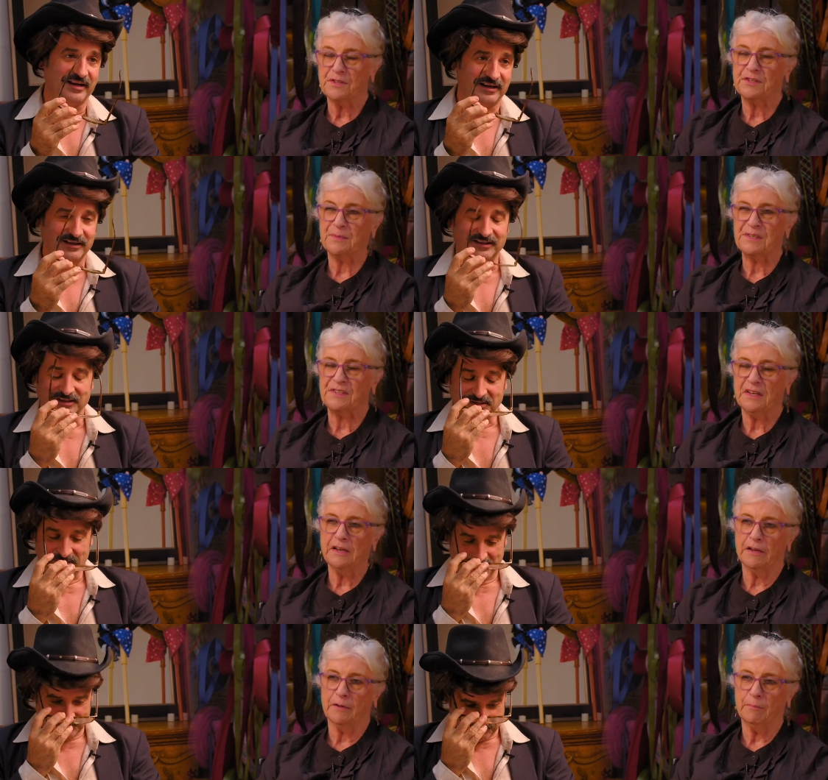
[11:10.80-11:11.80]
Speaker 1: yeah, we should be
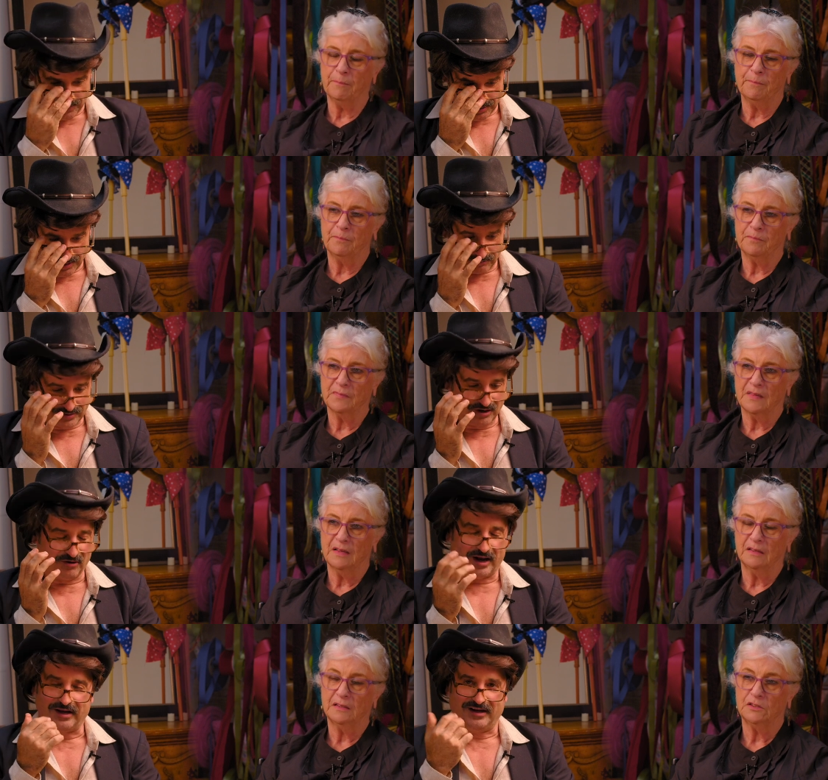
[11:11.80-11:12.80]
singing it.
Speaker 2: Yeah, you
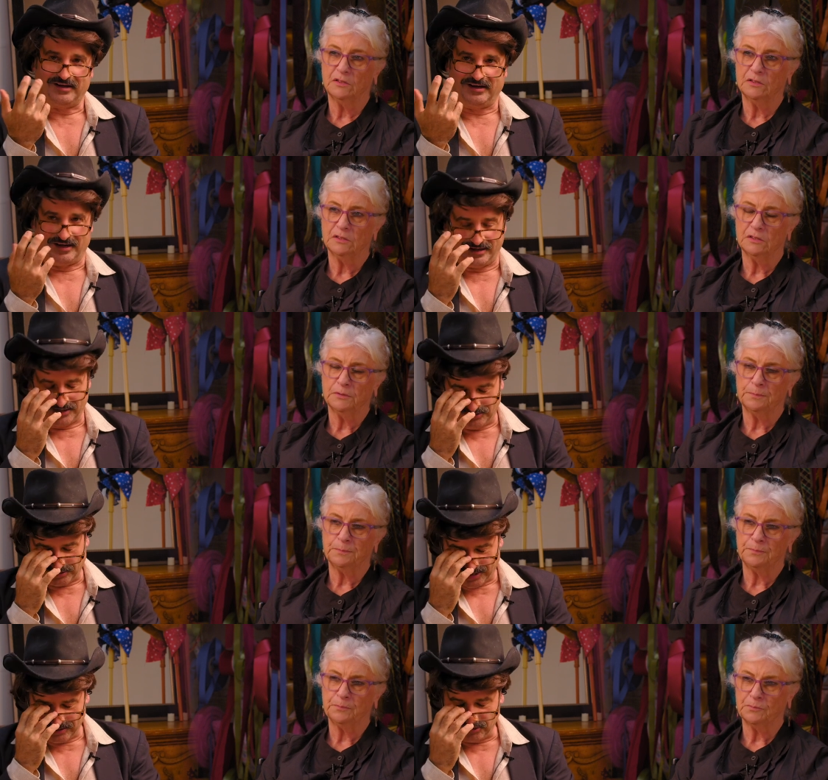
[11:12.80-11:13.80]
know, I, I and
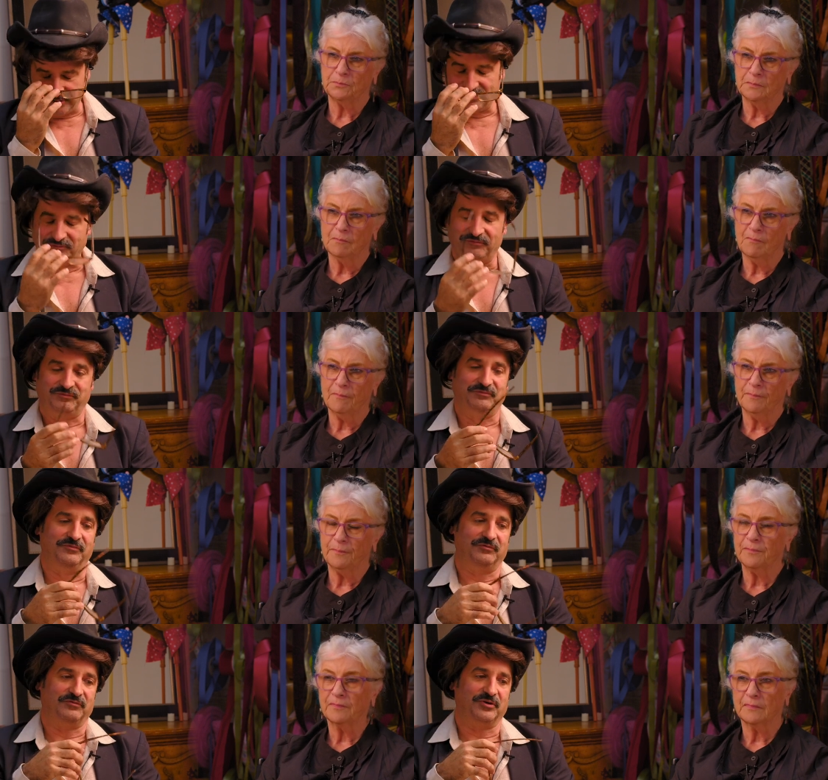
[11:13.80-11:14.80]
I I knew him
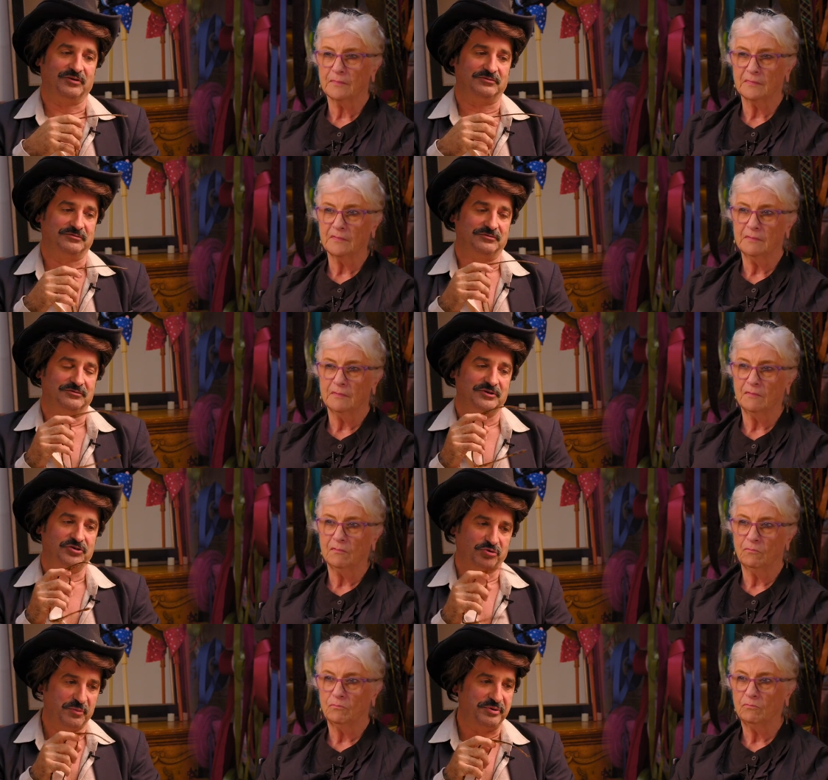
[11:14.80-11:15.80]
for
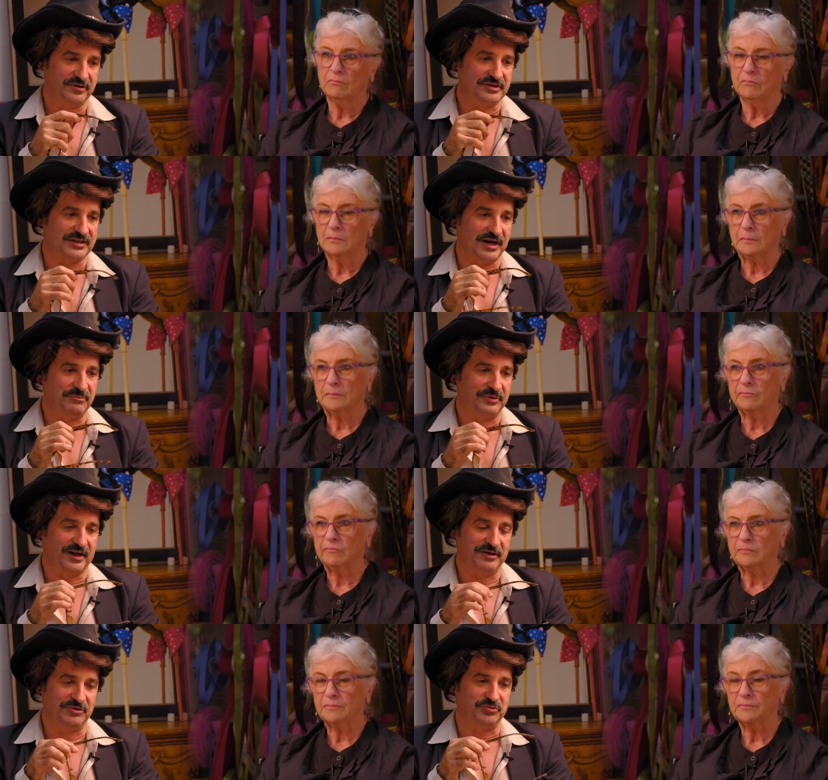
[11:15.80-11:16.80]
a short period of time,
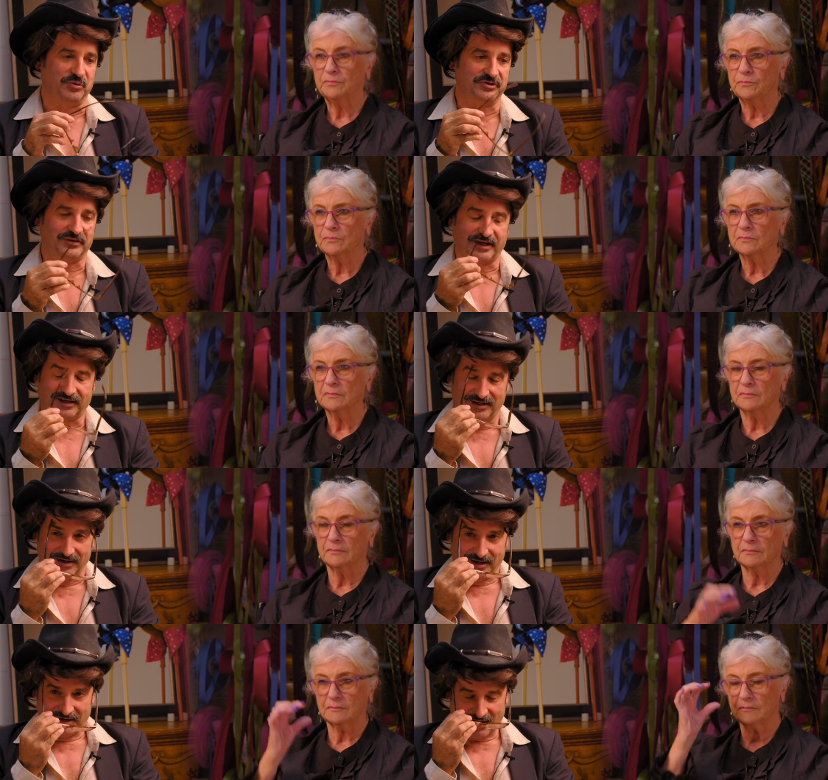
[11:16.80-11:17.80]
but I always wonder like
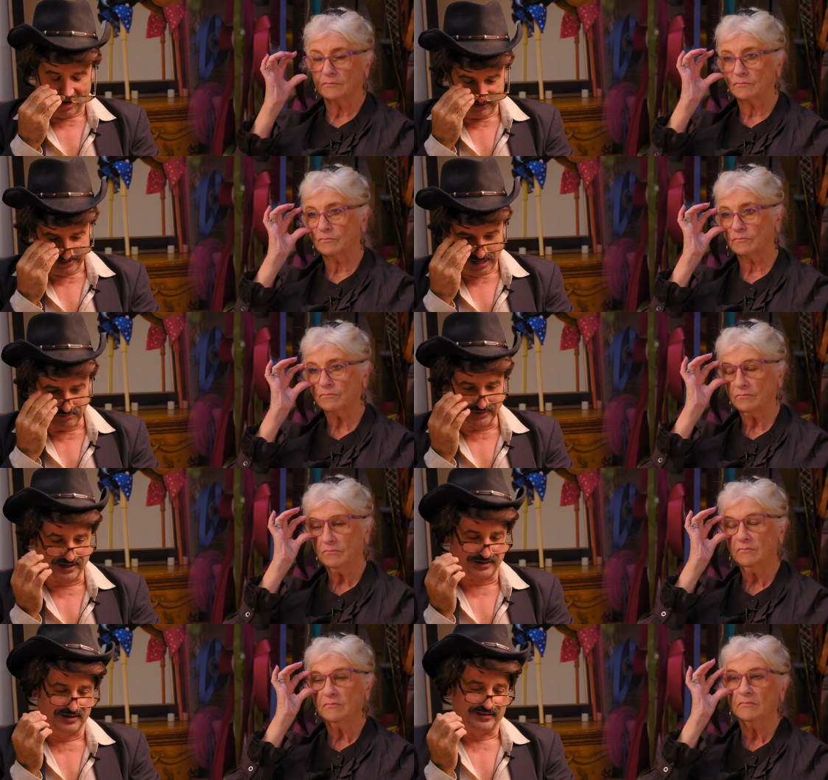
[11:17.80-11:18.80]
you know, having a name
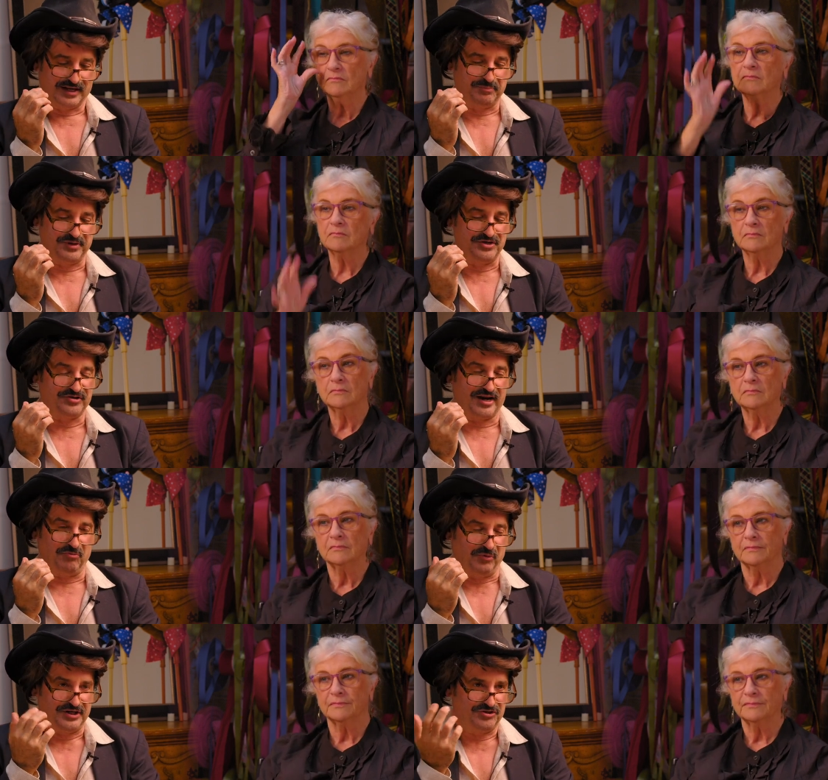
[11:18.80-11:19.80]
like like
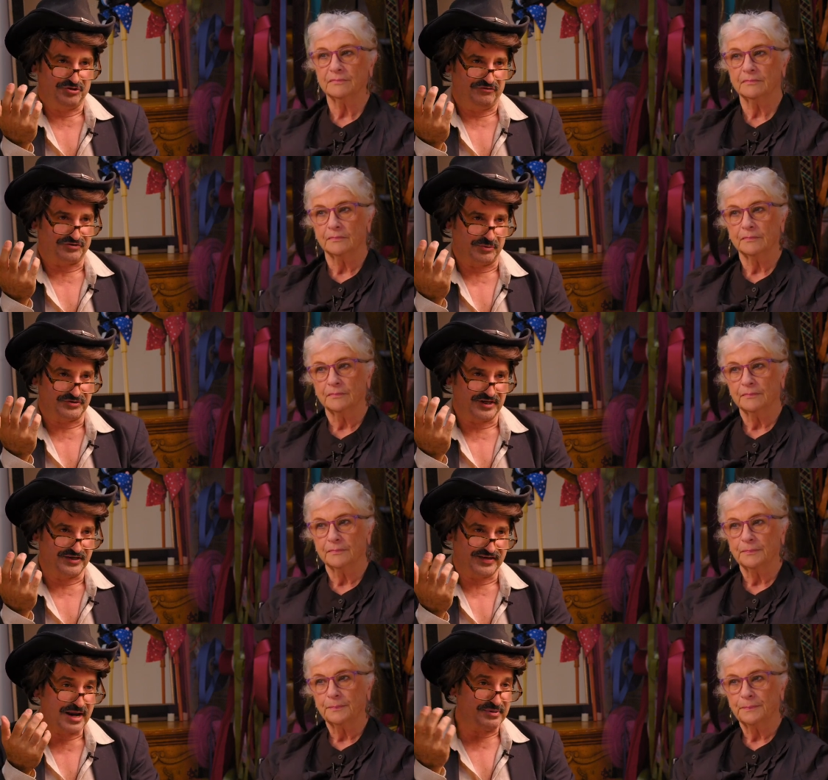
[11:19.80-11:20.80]
BJ, what do you do if someone
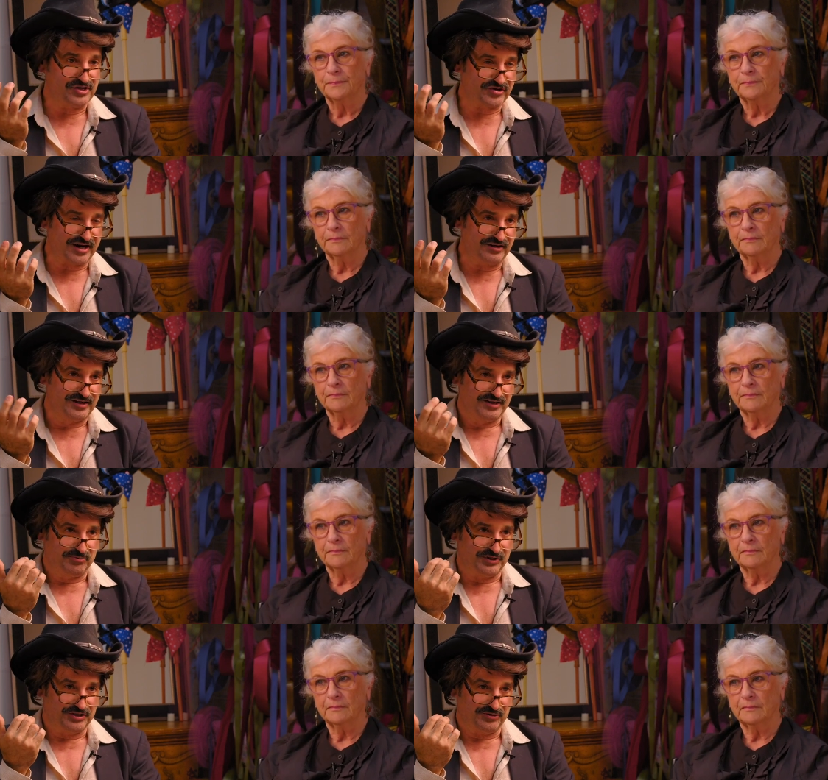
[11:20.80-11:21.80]
says, "Hey BJ,"
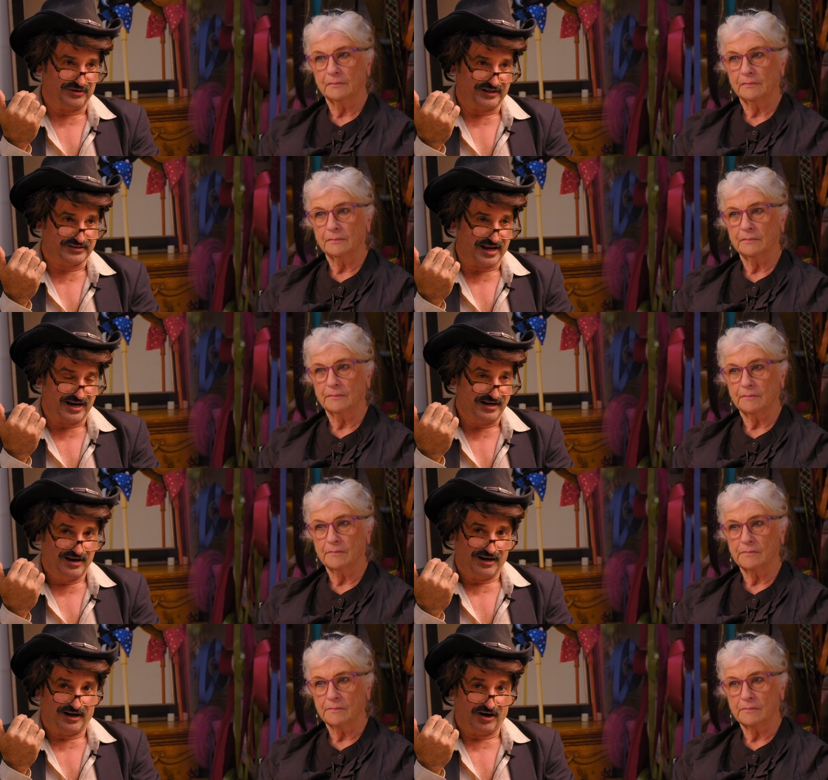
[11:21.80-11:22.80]
what do you do? Like
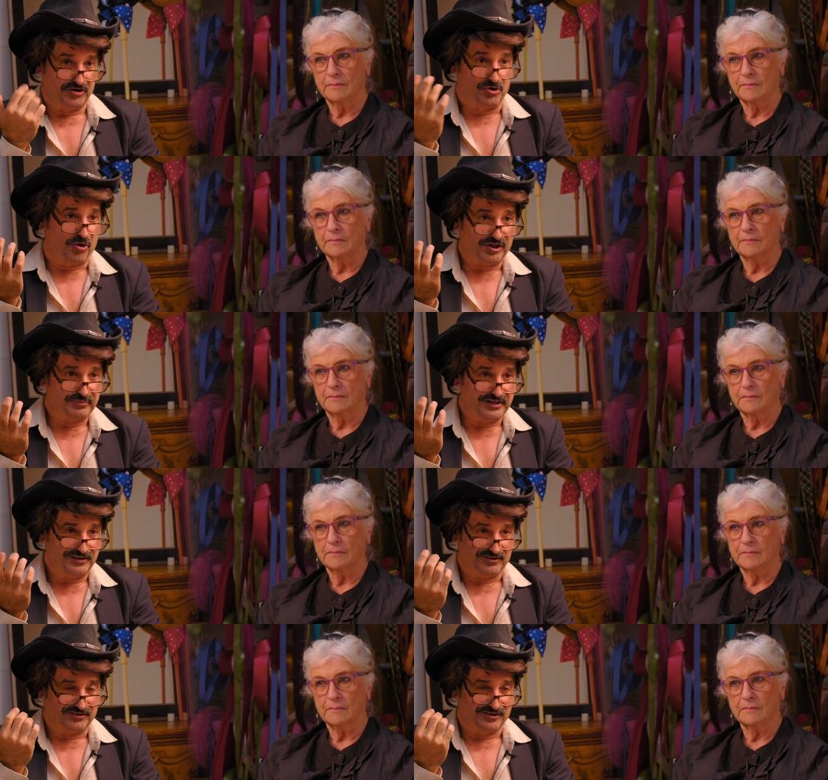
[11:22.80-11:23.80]
say, uh, "Are you calling
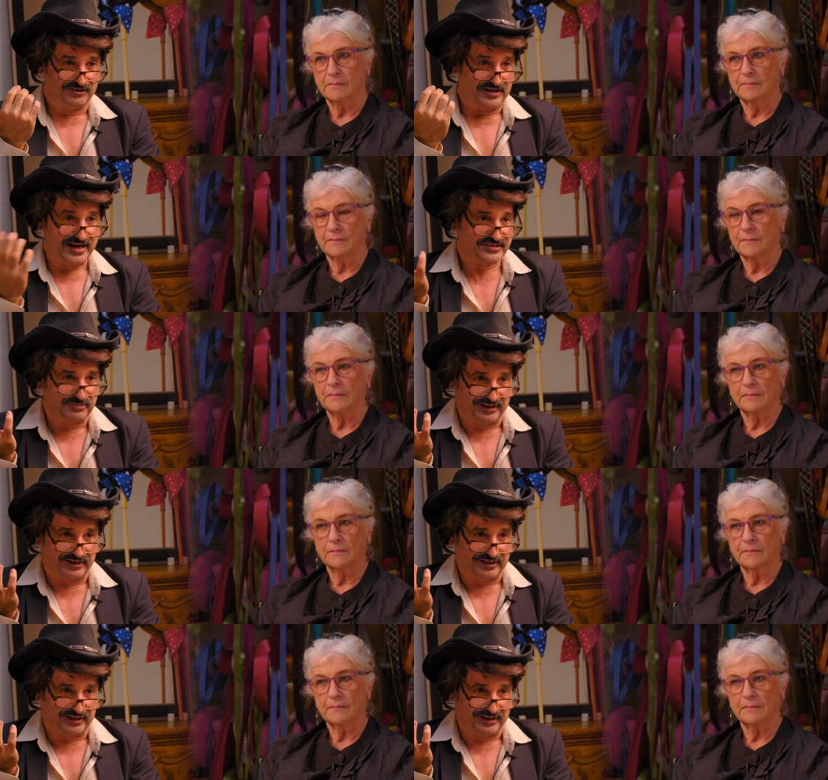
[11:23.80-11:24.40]
me or are you asking